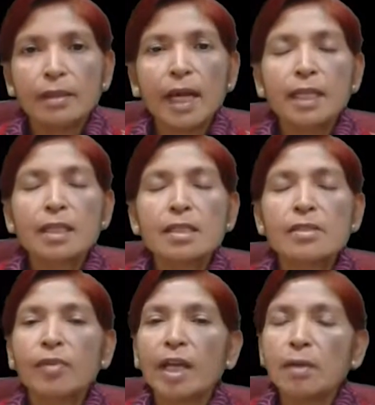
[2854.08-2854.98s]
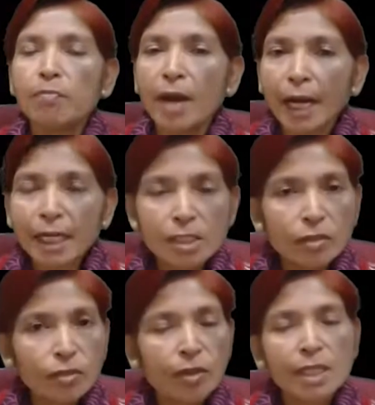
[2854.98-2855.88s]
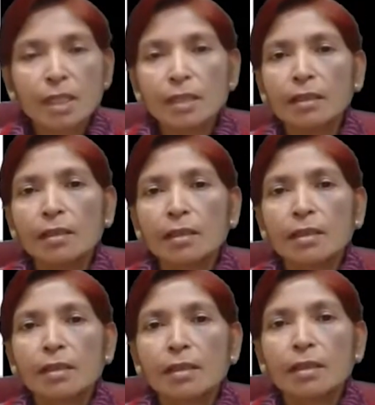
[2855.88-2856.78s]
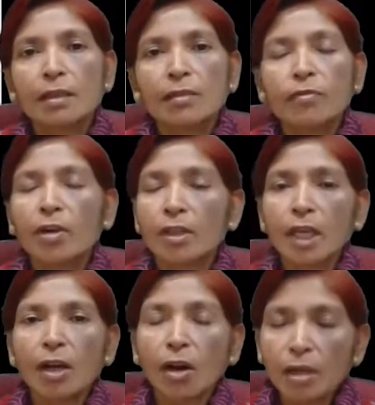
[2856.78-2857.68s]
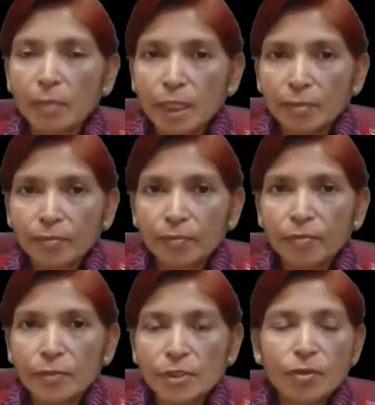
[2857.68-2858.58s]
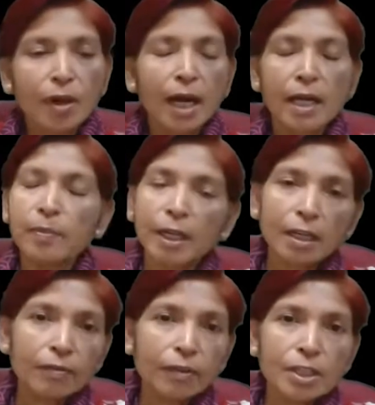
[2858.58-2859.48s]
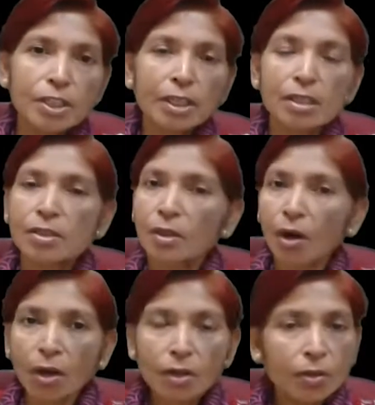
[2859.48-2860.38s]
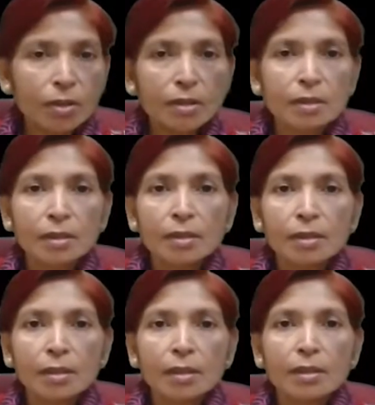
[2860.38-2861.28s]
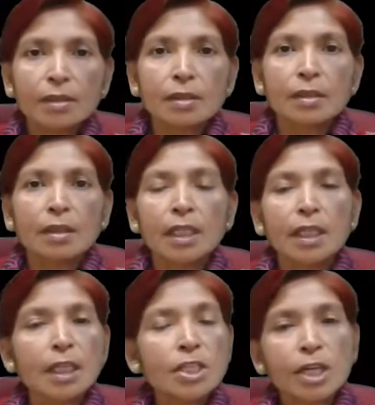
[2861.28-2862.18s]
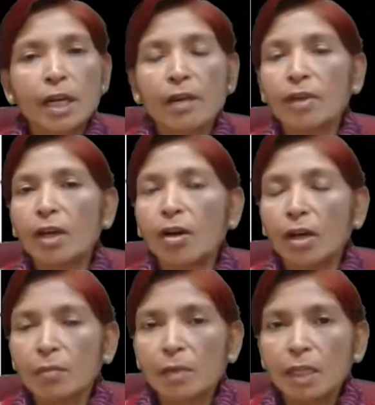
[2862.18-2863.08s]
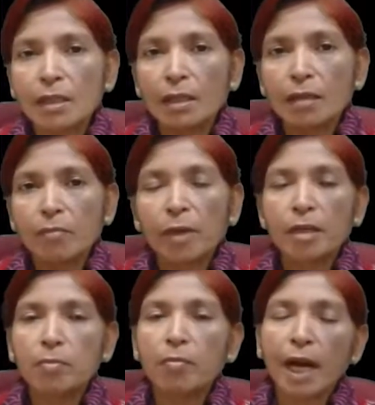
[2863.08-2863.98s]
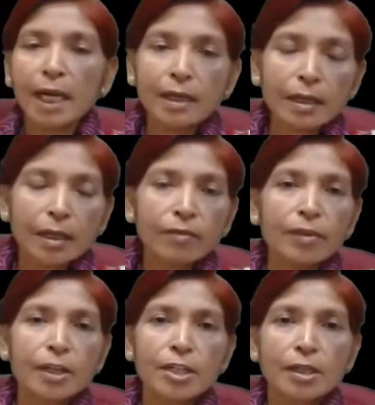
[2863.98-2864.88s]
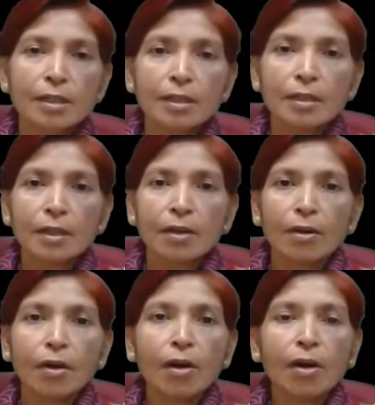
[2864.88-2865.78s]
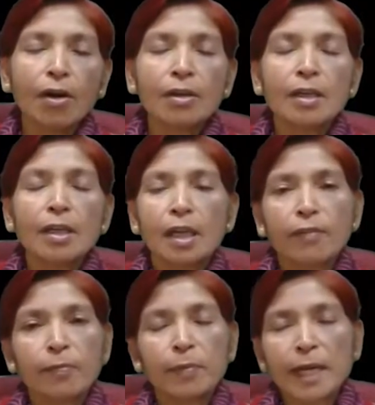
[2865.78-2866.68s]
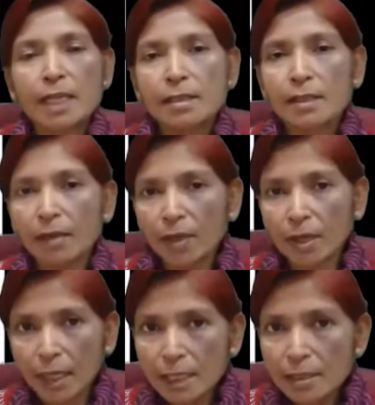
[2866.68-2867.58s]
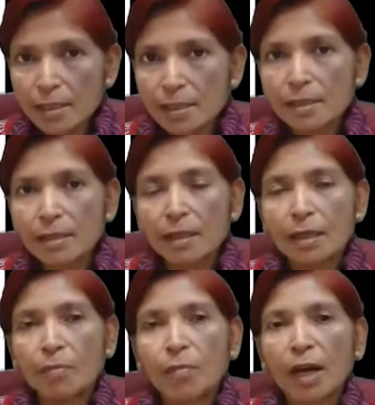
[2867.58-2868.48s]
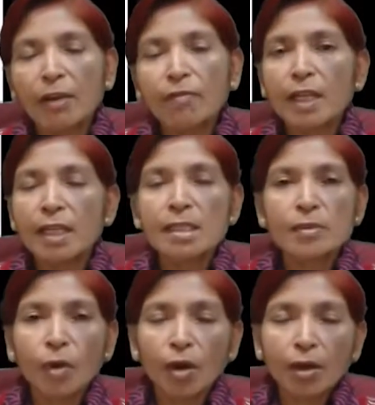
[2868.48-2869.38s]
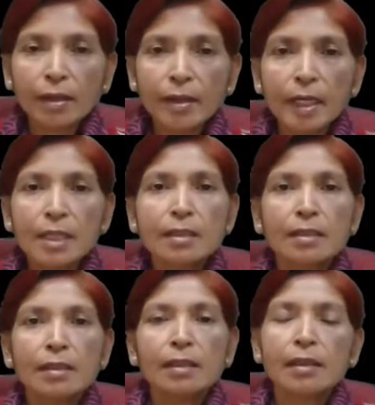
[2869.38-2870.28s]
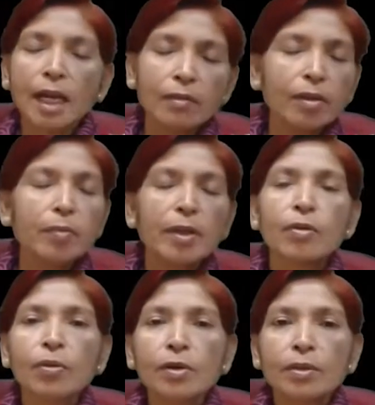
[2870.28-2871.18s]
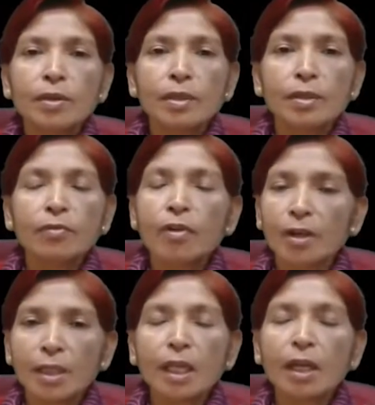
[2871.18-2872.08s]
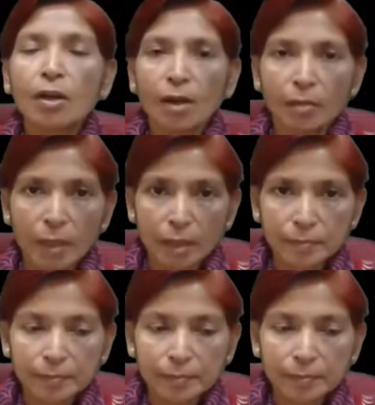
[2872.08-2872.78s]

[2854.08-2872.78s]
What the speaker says: that is very bad situation for the economy. So hyperinflation is not good in each and every economy, but mild inflation or if price level rises by very smaller rate, that will be good for the economy.